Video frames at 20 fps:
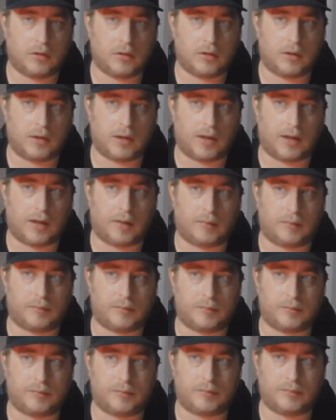
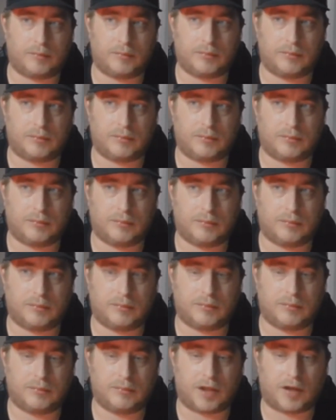
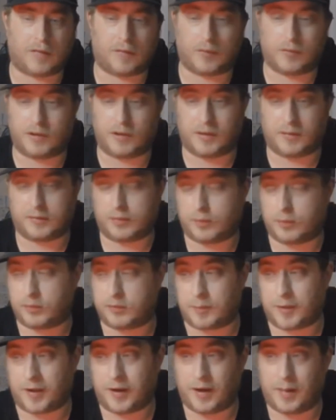I've already
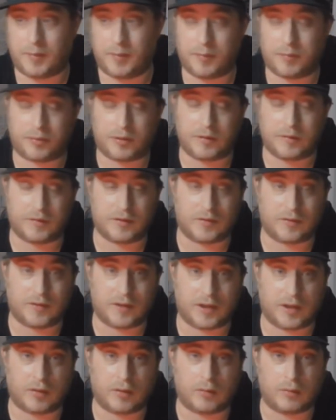talked about them in previous
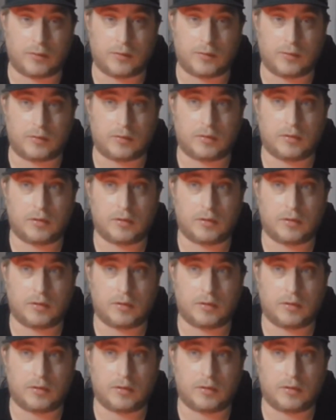videos,